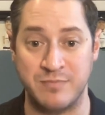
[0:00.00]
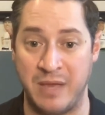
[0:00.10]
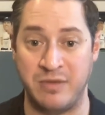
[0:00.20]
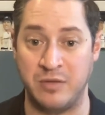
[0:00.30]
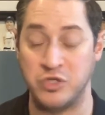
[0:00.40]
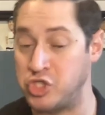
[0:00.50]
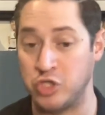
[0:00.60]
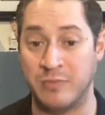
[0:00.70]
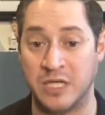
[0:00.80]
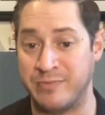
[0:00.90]
Maybe it was
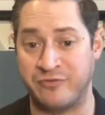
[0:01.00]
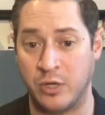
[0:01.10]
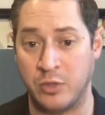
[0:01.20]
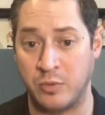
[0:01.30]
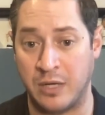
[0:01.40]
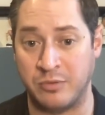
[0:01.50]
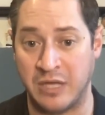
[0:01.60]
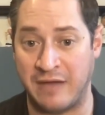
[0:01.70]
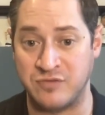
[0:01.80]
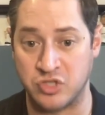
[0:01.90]
2 months before you were able to have